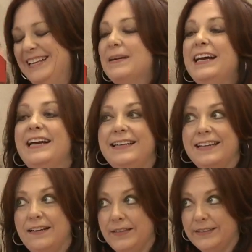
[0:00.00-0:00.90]
but I had a
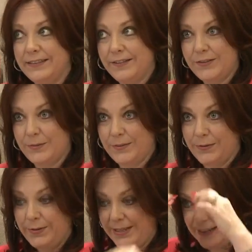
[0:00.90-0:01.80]
calculator, so it was
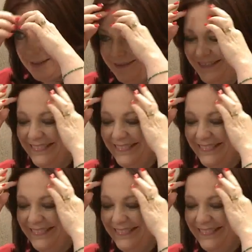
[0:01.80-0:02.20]
okay.